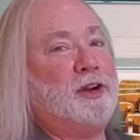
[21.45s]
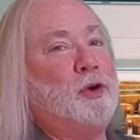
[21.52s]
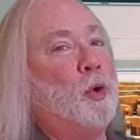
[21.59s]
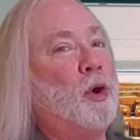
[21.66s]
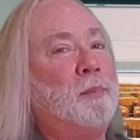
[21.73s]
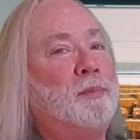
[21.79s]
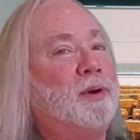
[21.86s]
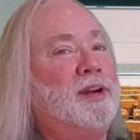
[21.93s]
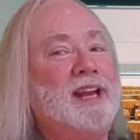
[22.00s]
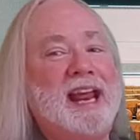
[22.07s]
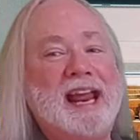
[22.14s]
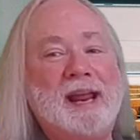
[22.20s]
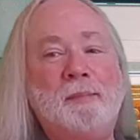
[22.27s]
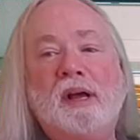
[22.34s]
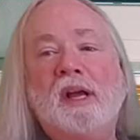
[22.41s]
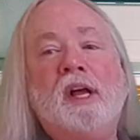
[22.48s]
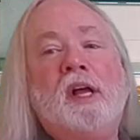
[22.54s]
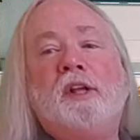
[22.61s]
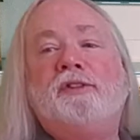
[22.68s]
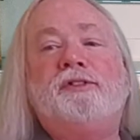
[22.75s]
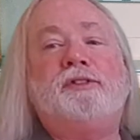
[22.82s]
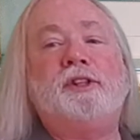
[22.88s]
corporate name,
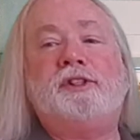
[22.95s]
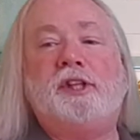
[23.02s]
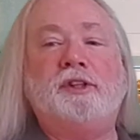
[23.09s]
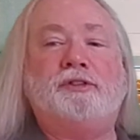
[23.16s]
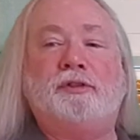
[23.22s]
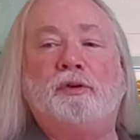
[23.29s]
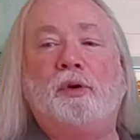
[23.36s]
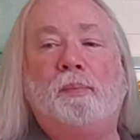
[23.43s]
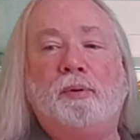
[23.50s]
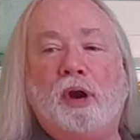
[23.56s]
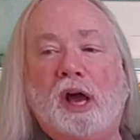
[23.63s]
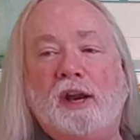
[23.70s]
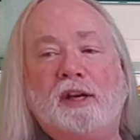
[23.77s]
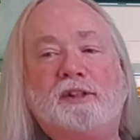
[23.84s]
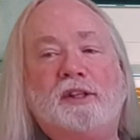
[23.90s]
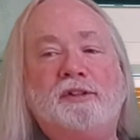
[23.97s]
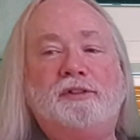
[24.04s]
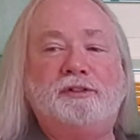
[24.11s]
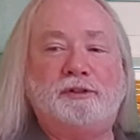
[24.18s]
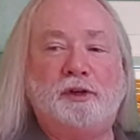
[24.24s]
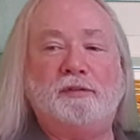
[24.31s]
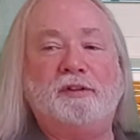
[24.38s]
Statistical Product and
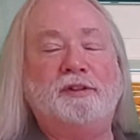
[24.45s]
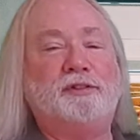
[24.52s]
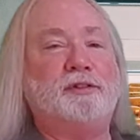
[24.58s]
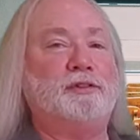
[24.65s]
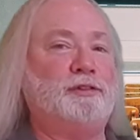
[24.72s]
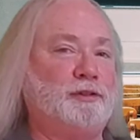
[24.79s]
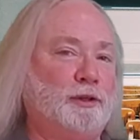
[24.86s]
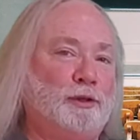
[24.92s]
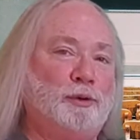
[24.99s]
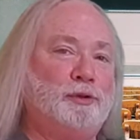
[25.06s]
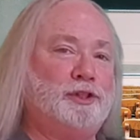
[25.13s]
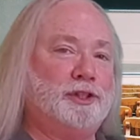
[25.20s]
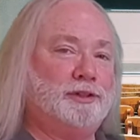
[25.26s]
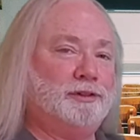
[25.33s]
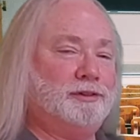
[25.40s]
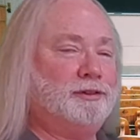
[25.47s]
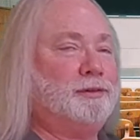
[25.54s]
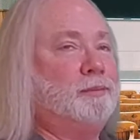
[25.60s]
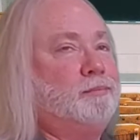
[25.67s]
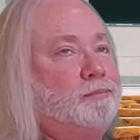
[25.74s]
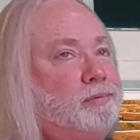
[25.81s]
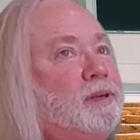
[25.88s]
Service Solutions.
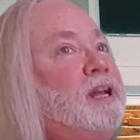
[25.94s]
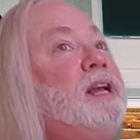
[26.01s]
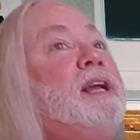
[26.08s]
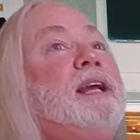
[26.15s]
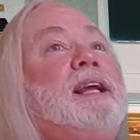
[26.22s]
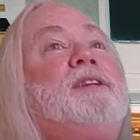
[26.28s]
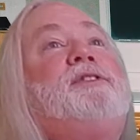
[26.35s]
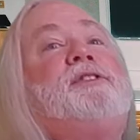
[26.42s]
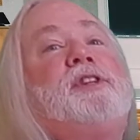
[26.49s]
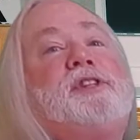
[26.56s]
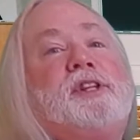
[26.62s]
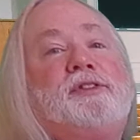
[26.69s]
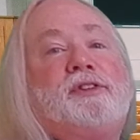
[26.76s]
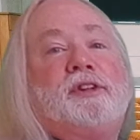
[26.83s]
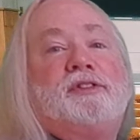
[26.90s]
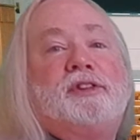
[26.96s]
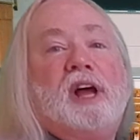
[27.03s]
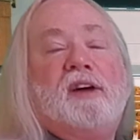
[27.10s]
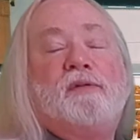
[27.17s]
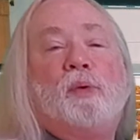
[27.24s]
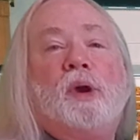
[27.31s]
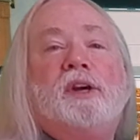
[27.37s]
It's statistics
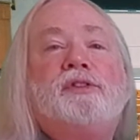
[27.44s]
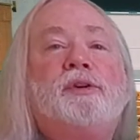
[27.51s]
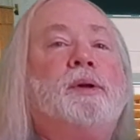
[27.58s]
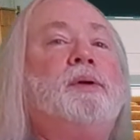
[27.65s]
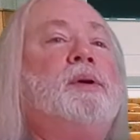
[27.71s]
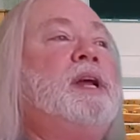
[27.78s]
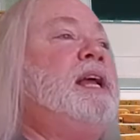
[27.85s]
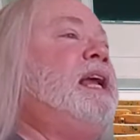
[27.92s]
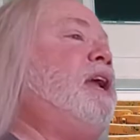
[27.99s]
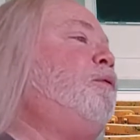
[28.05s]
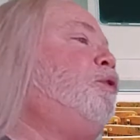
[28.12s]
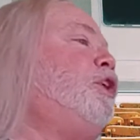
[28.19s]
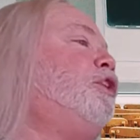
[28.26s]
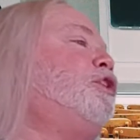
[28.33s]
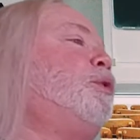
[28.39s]
software. So if we were